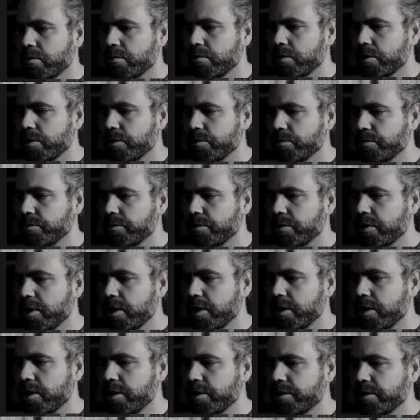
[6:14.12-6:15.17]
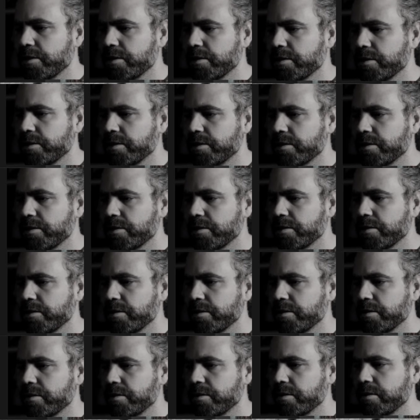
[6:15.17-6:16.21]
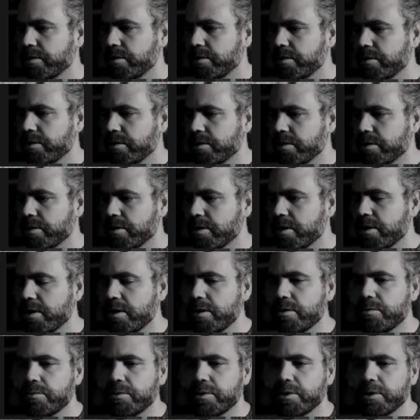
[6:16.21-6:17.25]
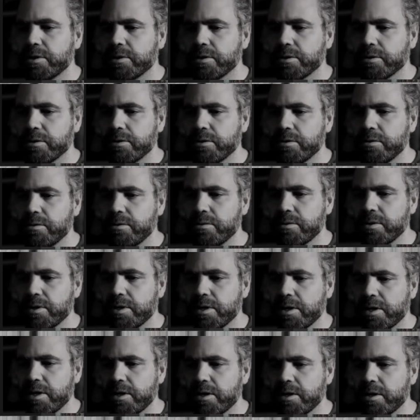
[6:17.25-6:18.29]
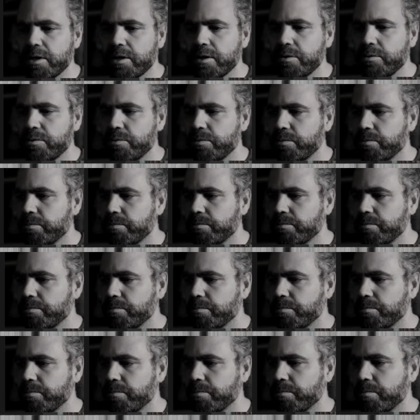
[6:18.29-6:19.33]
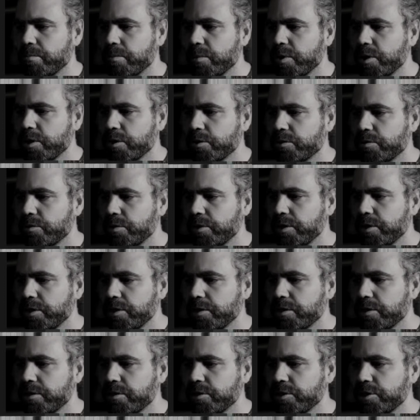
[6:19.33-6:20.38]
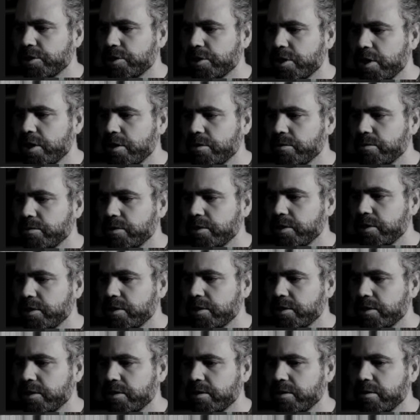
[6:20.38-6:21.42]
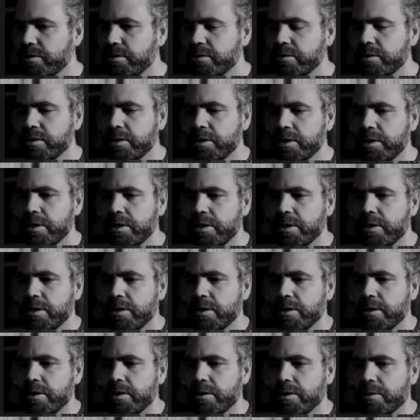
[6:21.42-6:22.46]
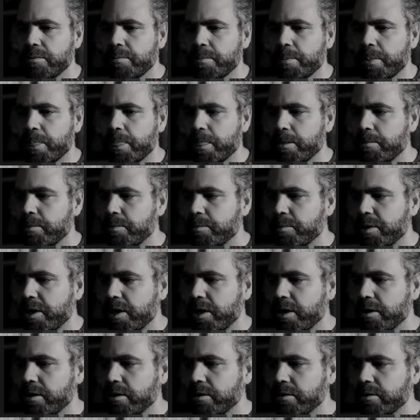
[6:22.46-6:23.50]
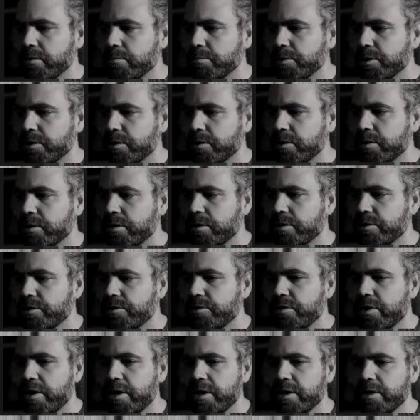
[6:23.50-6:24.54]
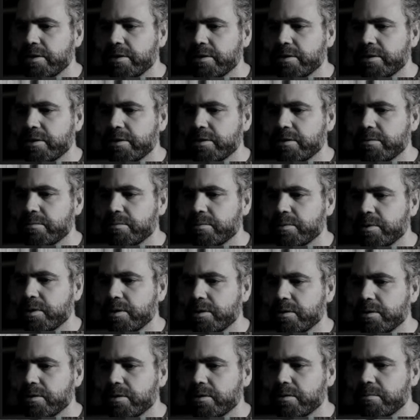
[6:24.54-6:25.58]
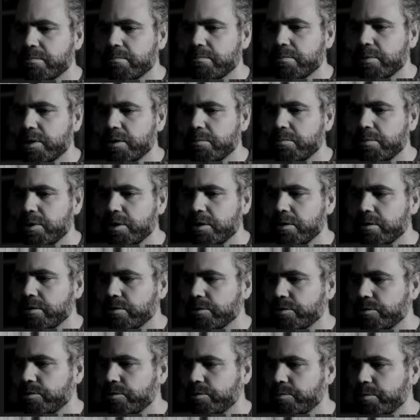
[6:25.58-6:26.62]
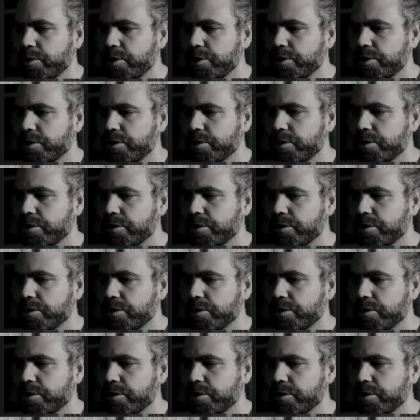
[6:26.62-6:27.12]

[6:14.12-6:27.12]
Do that. And now we're gonna go and increase the shadow detail. We add a little bit contrast. That might be a little too much.